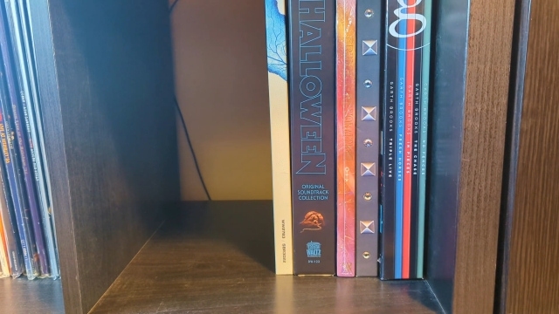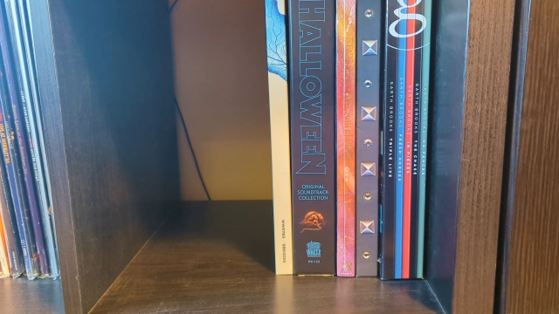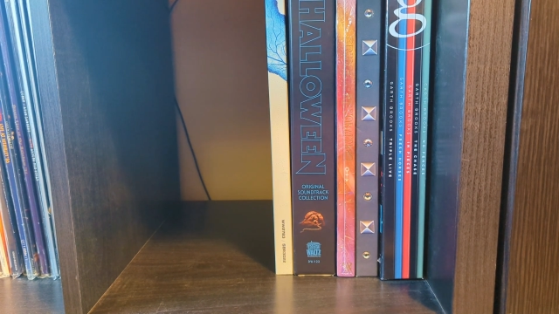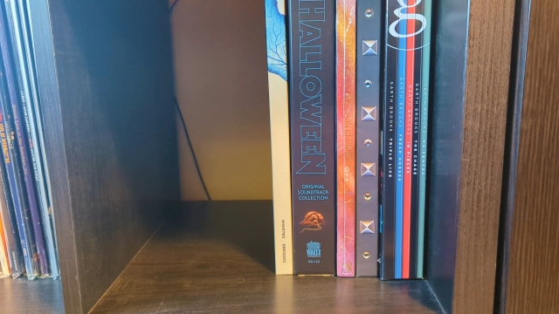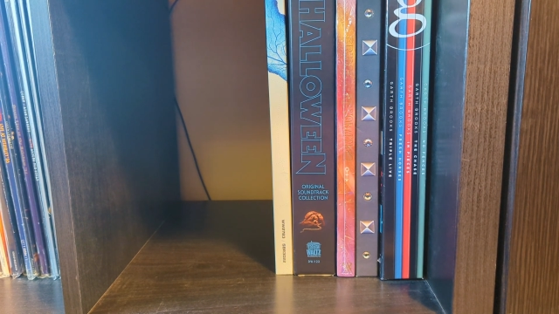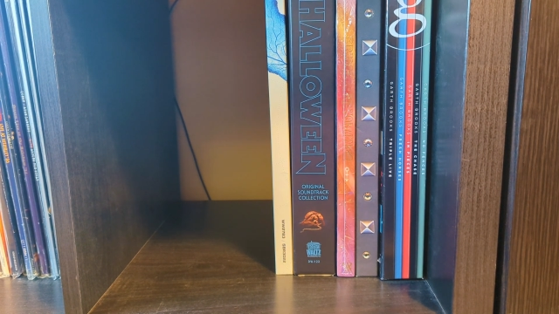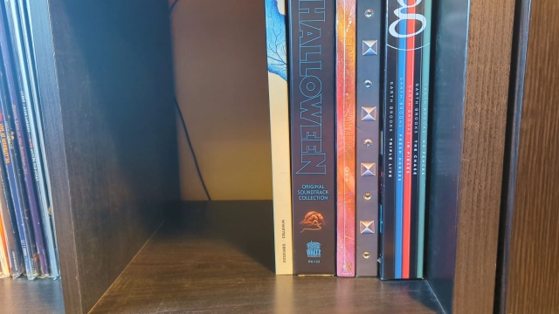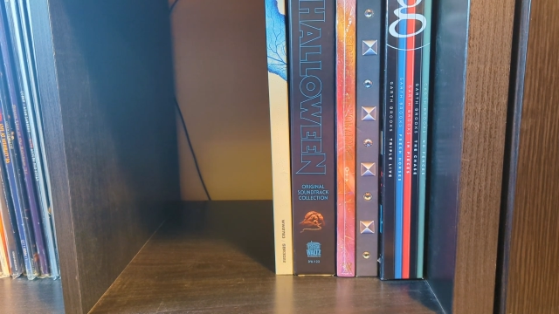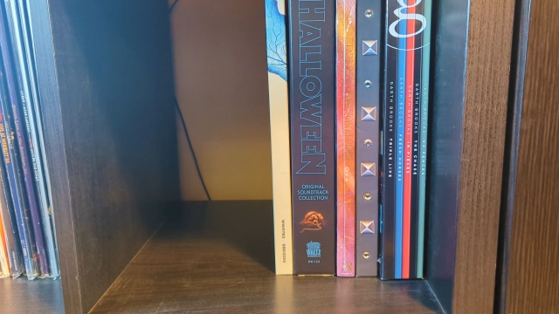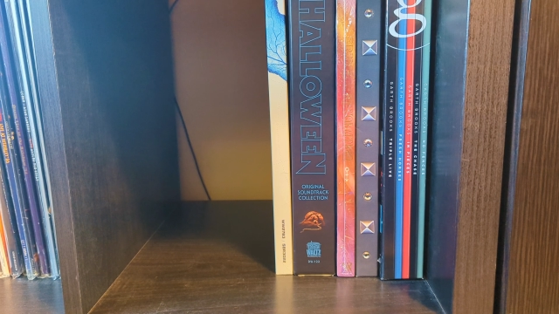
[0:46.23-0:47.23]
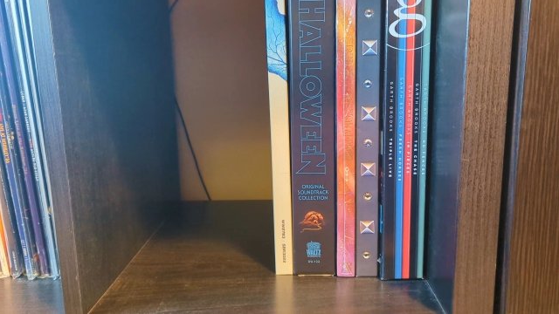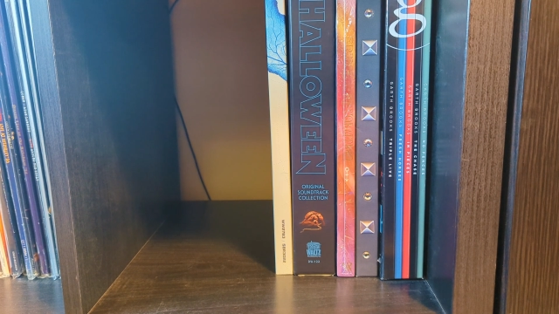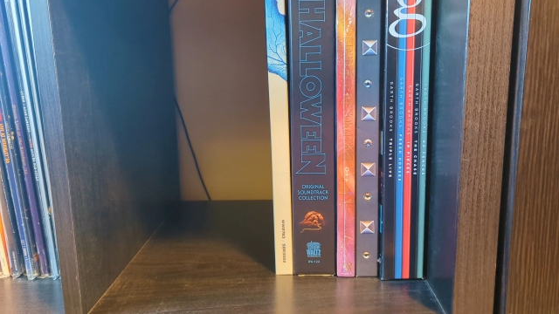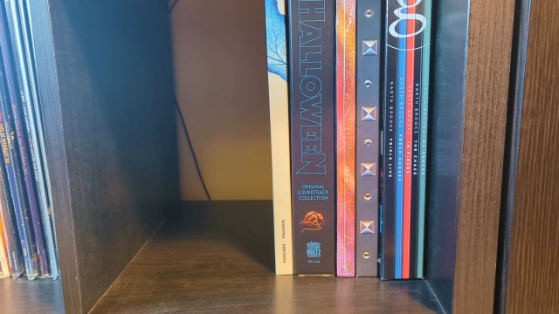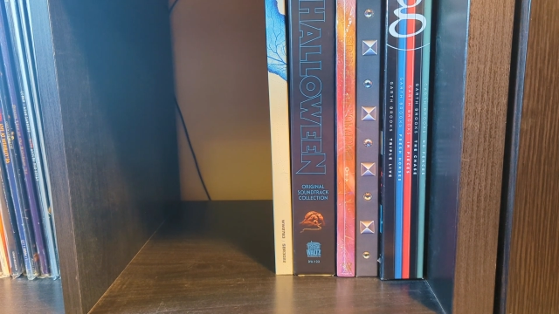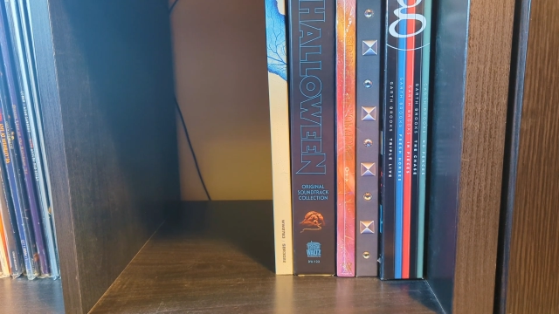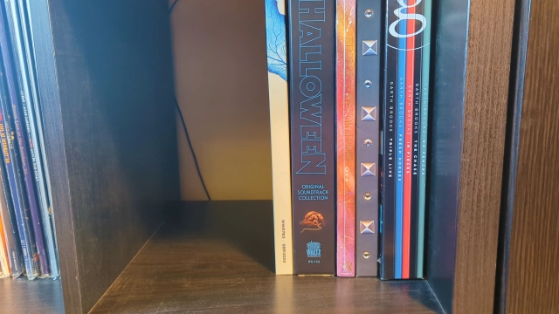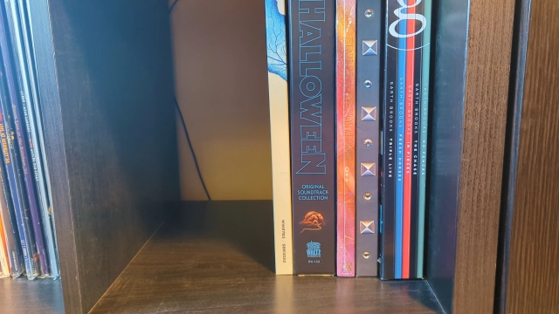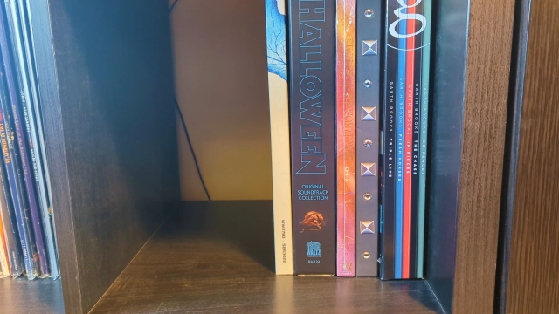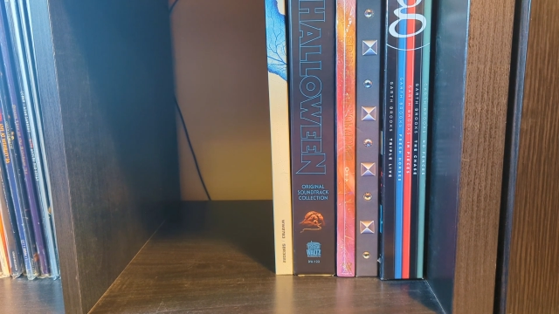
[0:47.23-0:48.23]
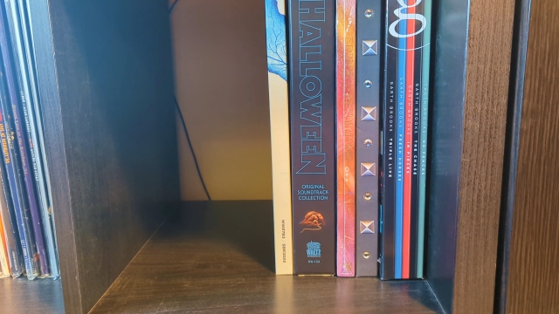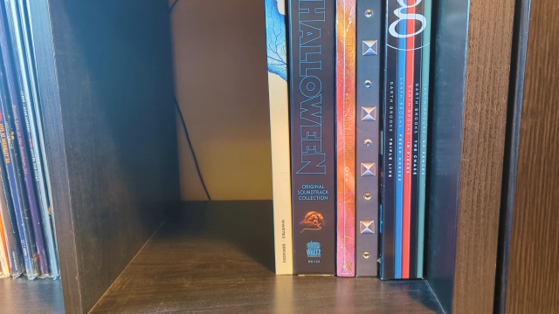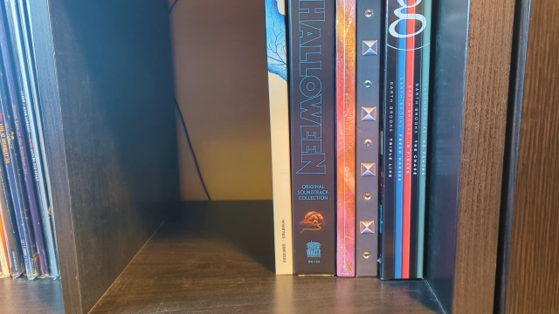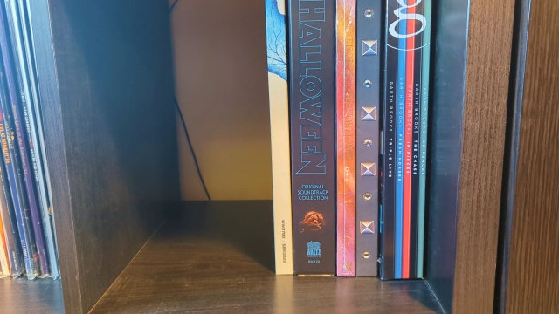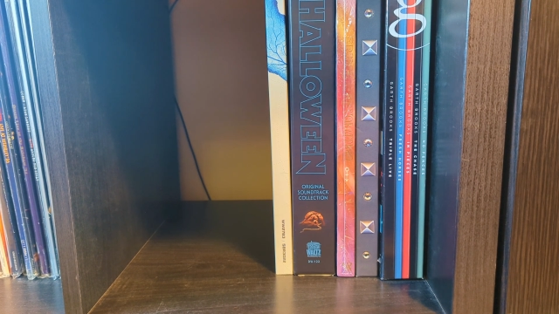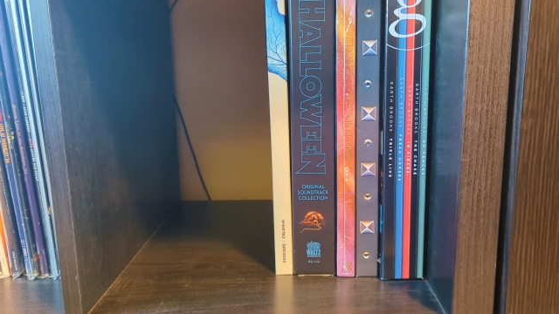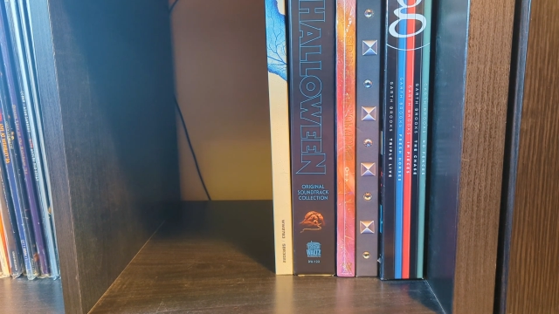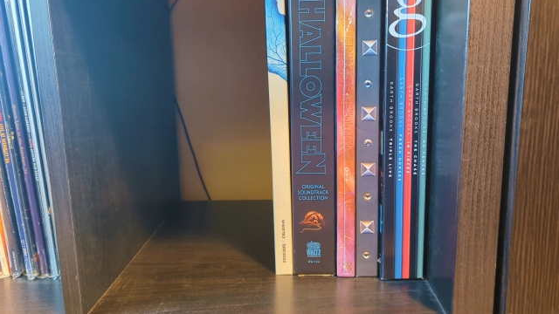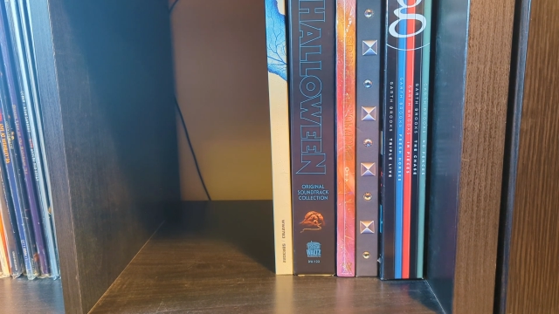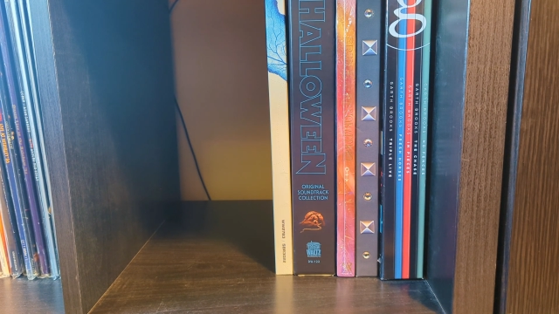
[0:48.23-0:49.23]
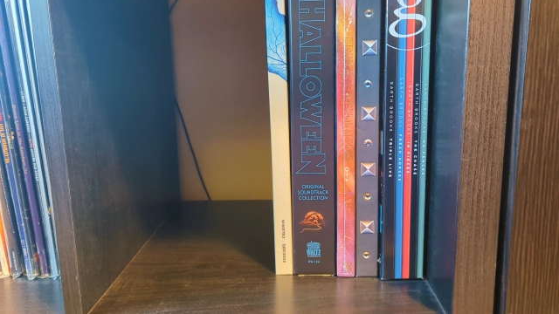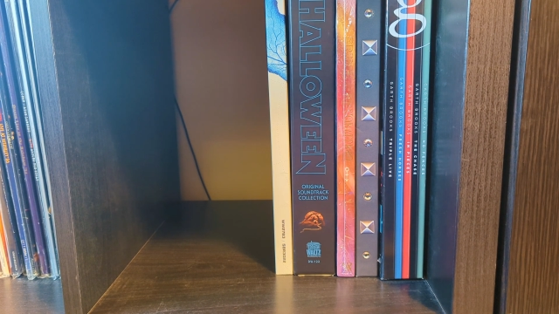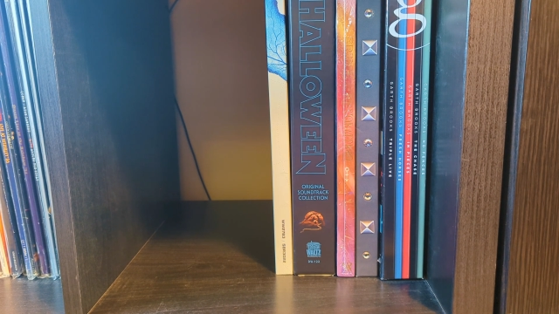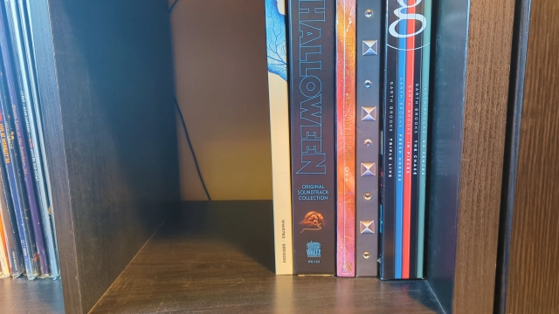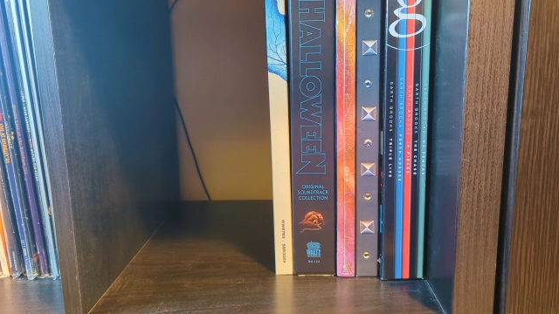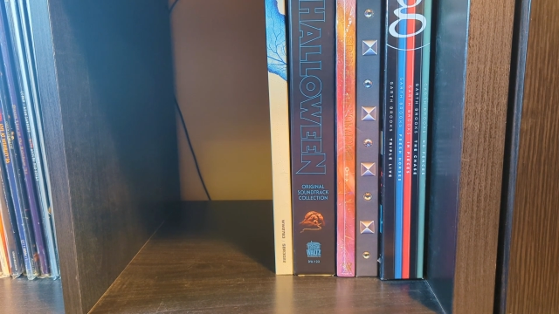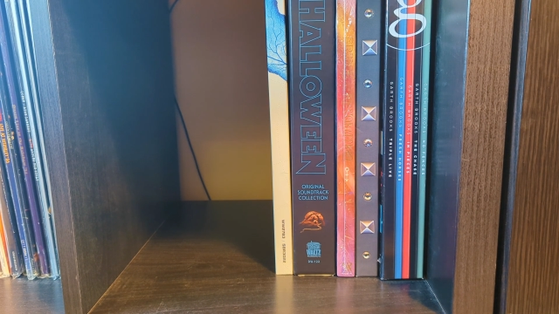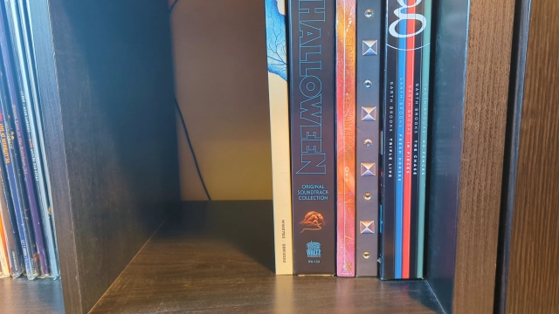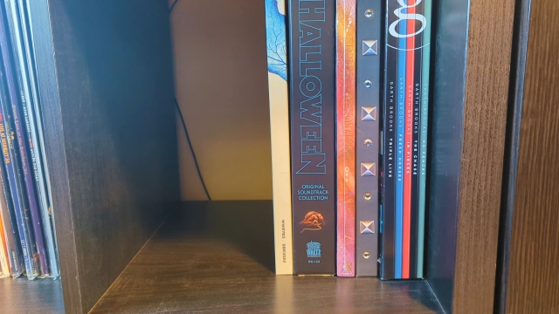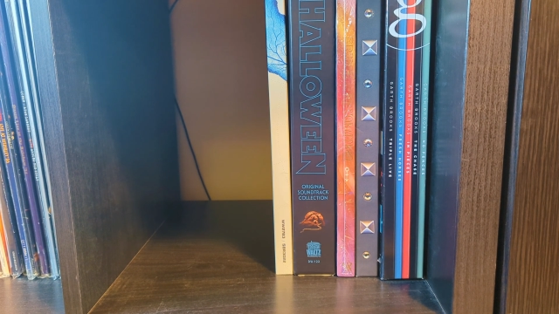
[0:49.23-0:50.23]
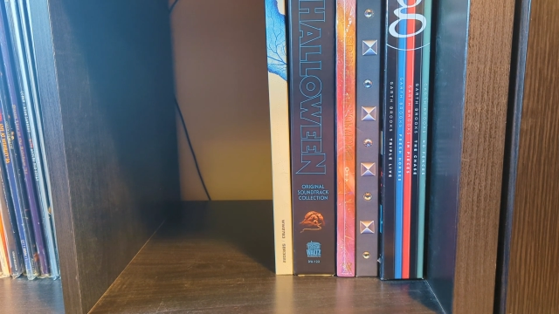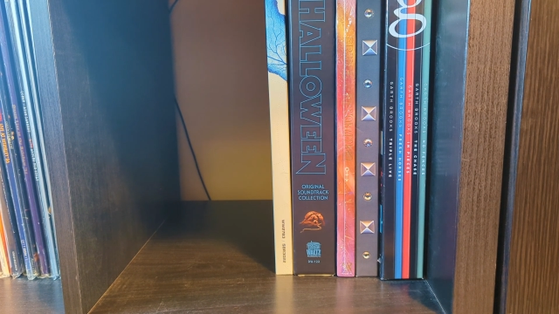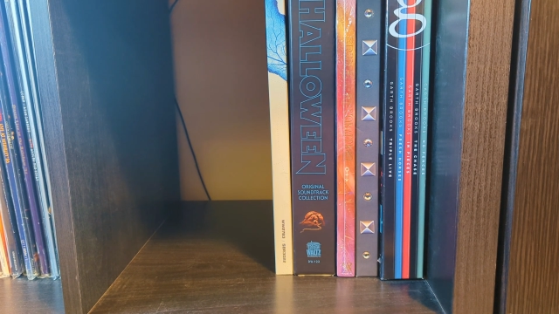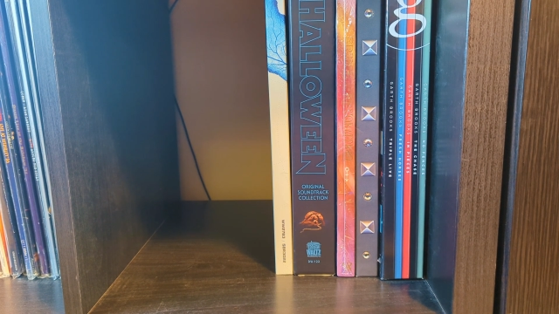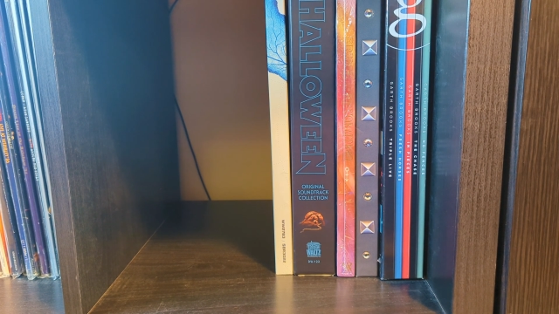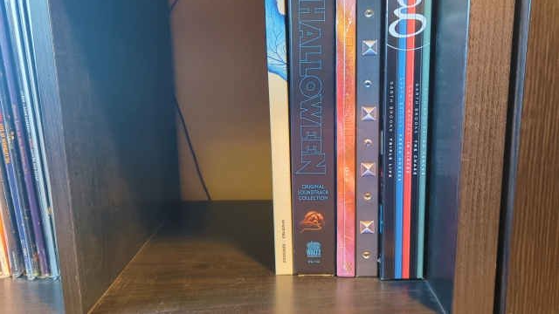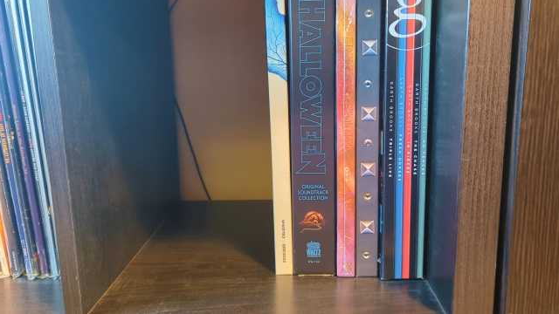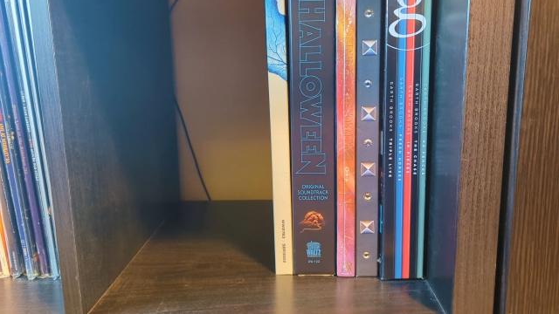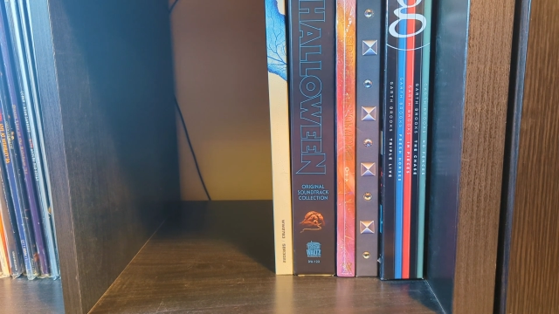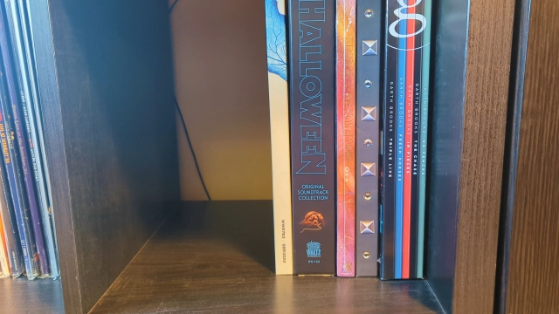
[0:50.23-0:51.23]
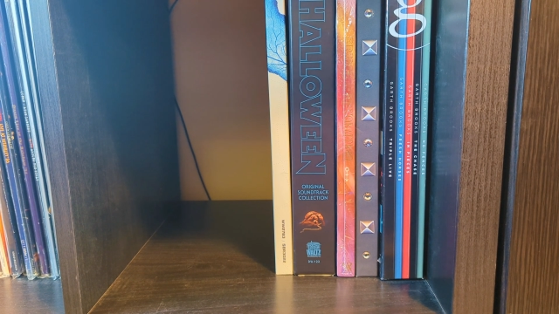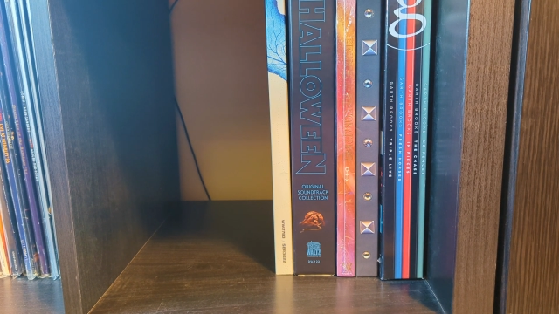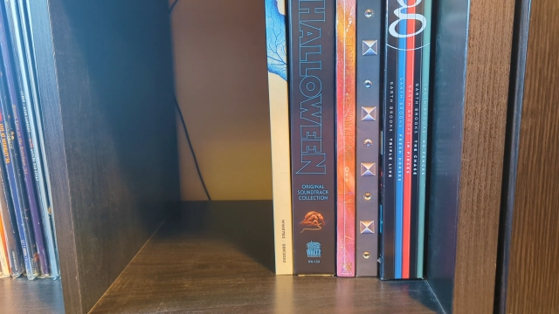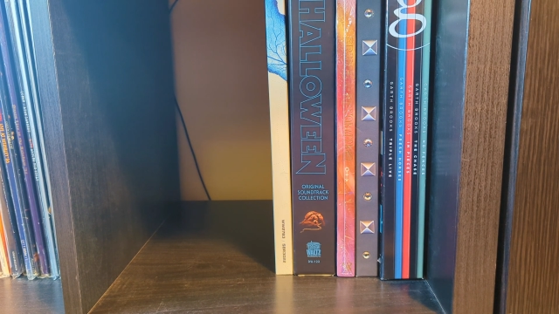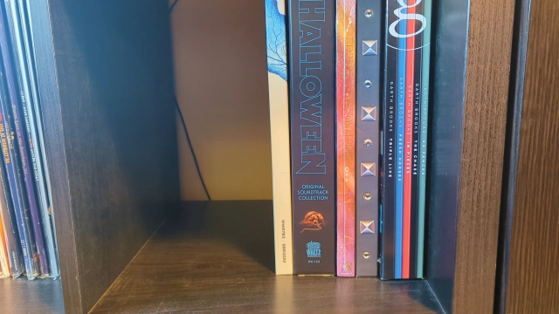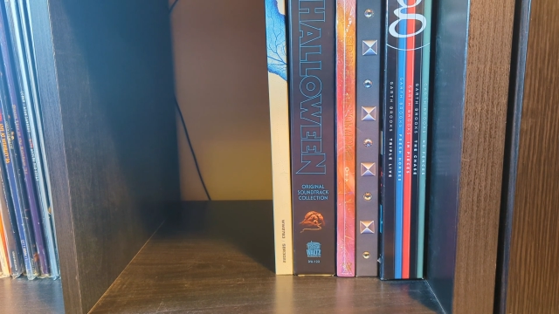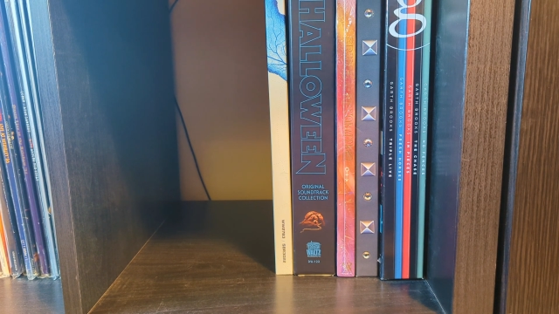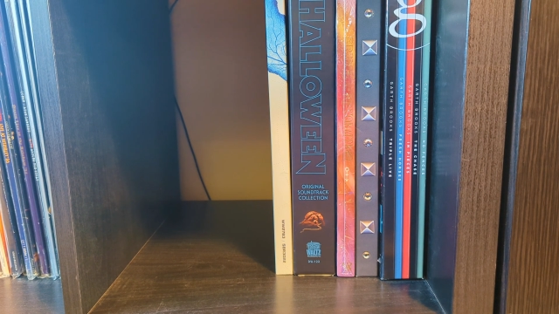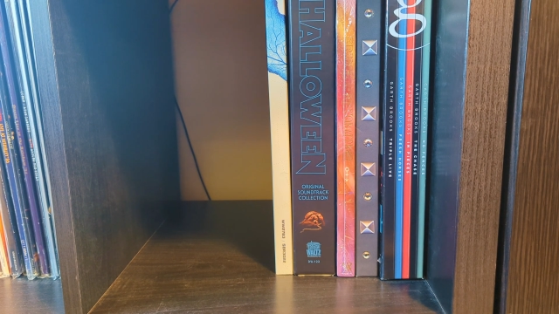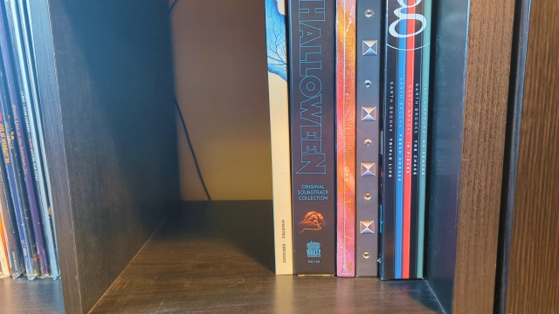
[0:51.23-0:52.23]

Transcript: [unreadable: no face in view]